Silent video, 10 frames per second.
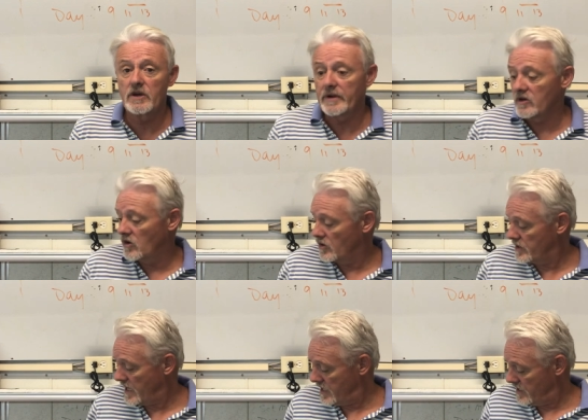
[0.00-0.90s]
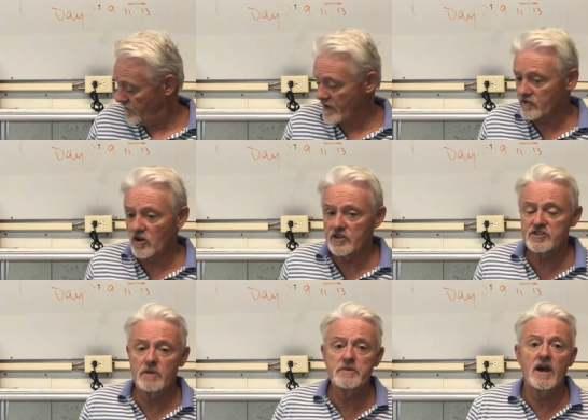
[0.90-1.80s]
going on, and if they've got
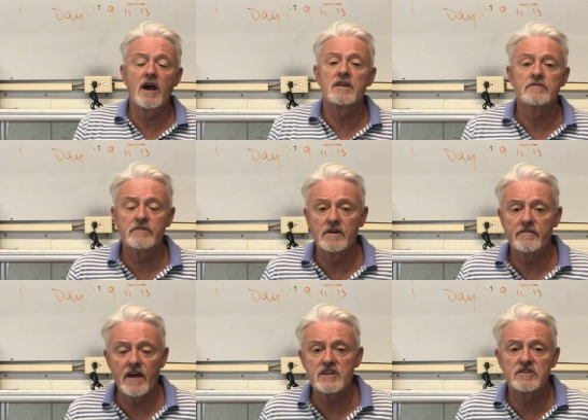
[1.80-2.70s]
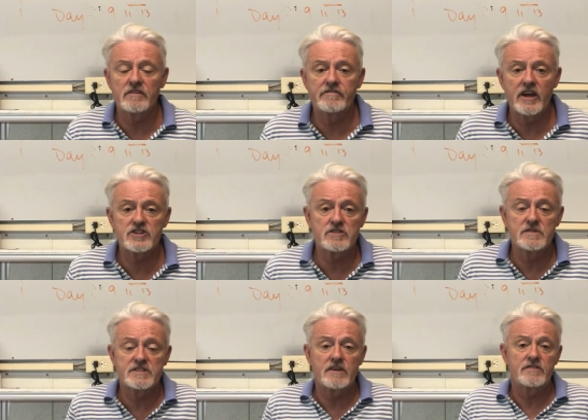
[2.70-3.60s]
some kind of uh, vaginal infection,
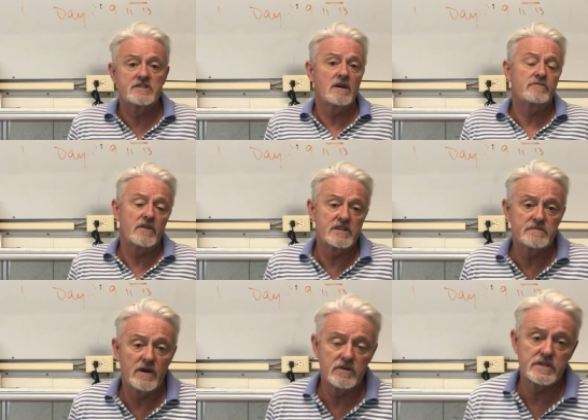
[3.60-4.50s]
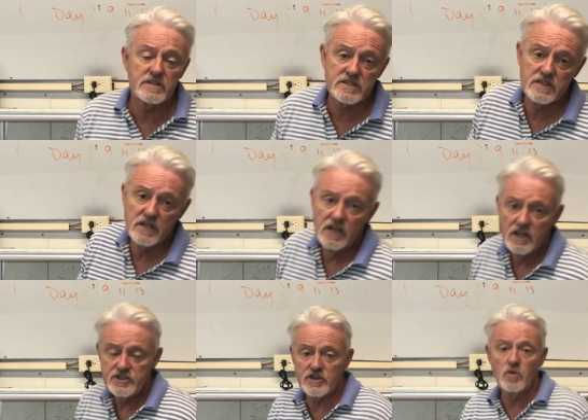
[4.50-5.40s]
it's definitely time for antibiotics.
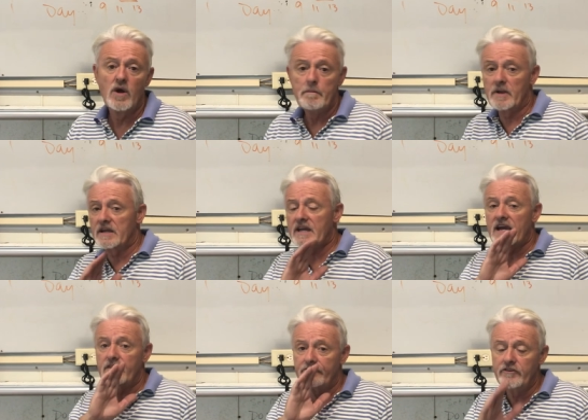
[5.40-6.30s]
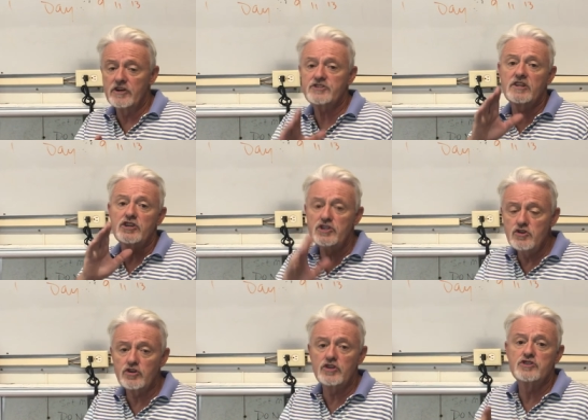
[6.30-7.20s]
So, but again, the first thing that
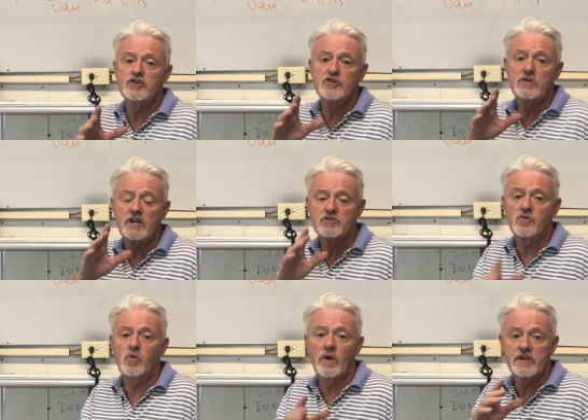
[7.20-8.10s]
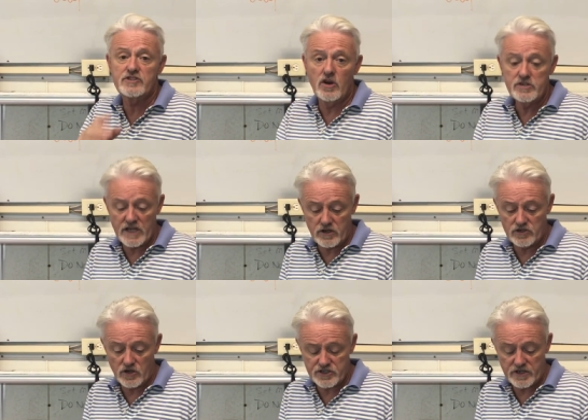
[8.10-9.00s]
you can do is always go take your
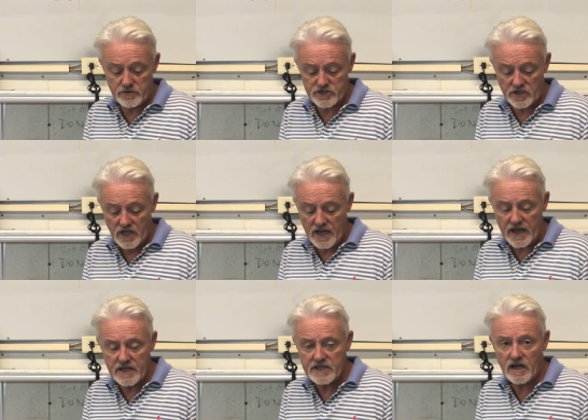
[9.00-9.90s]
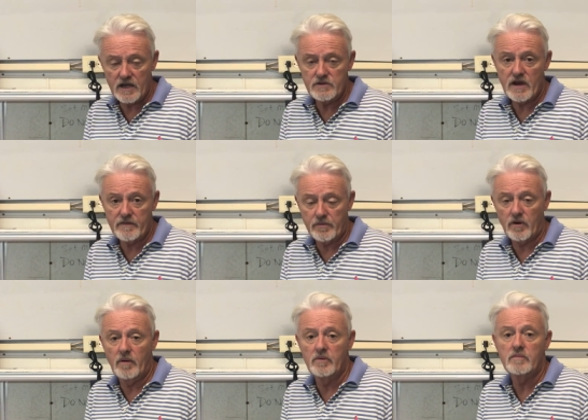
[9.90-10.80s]
dog's temperature. Any kind you have a
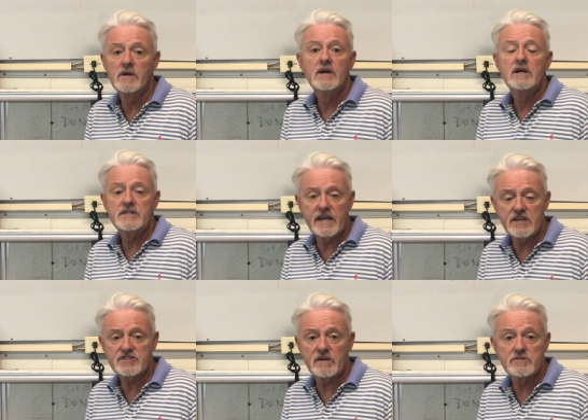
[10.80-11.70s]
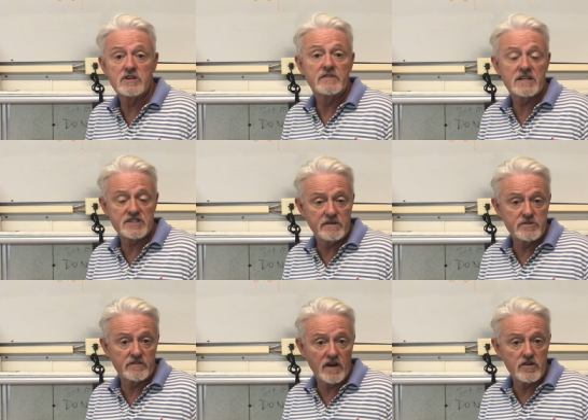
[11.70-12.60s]
problem, take his temperature. If it has a
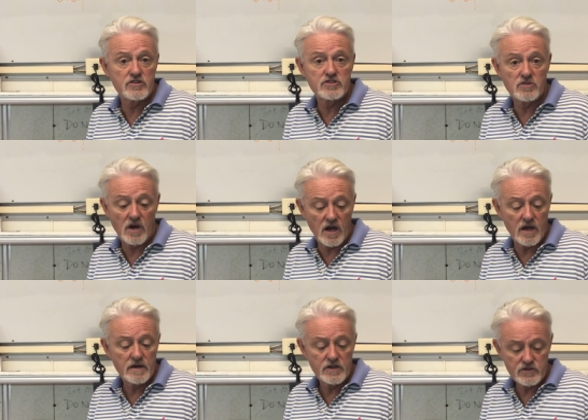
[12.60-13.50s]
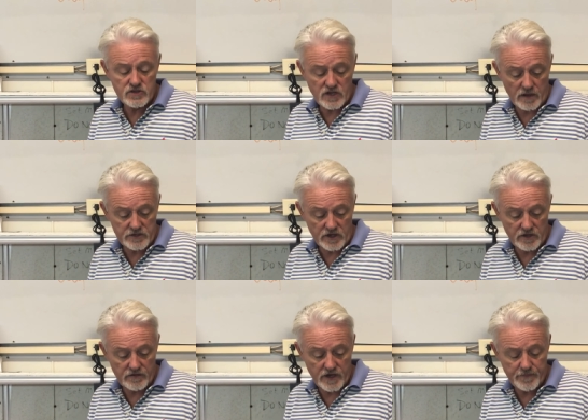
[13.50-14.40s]
temperature of one hundred and two or higher, time to go to
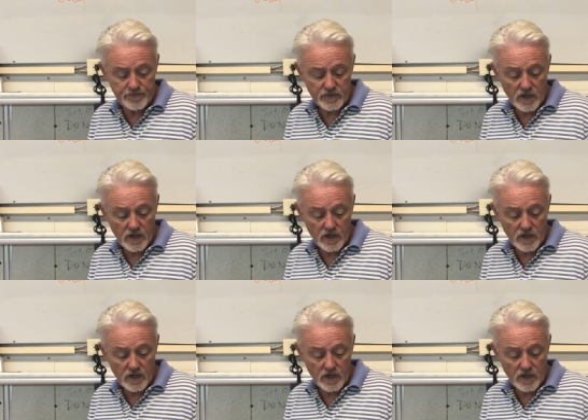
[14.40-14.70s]
the vet.